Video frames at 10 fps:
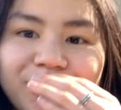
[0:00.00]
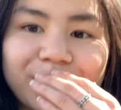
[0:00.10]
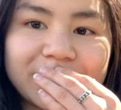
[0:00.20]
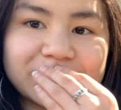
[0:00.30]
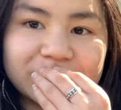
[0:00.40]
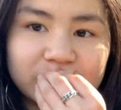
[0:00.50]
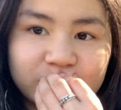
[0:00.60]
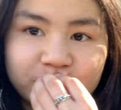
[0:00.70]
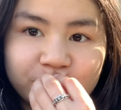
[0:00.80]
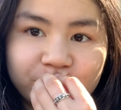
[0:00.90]
we went
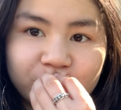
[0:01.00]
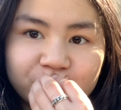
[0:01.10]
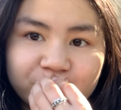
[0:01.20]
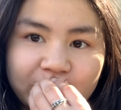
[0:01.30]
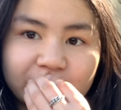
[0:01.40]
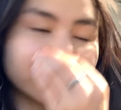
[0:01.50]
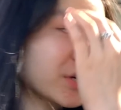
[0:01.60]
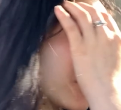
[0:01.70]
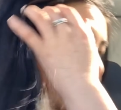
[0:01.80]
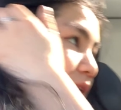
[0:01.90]
to Trader
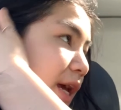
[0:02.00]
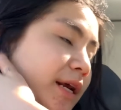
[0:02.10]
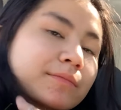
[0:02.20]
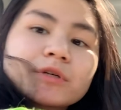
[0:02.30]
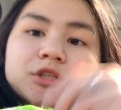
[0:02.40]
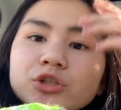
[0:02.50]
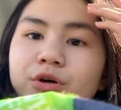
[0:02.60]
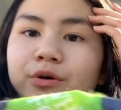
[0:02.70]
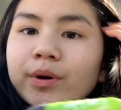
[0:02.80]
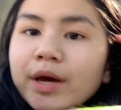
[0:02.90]
Joe's and I'm gonna show you